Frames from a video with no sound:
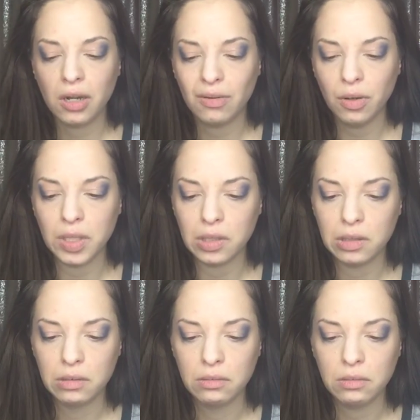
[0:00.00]
I don't
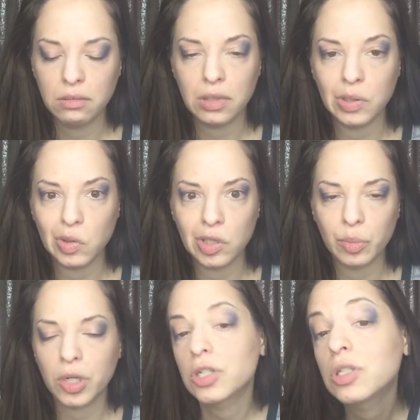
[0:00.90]
always use
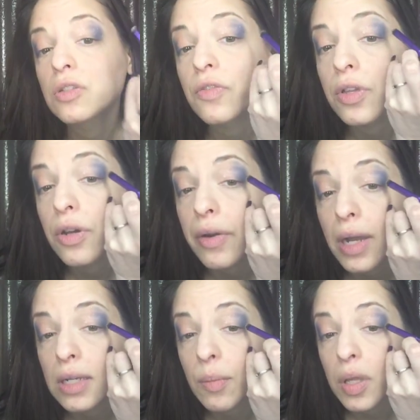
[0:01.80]
the brushes for the
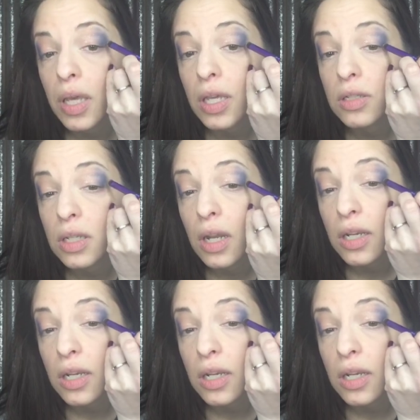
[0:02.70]
correct application.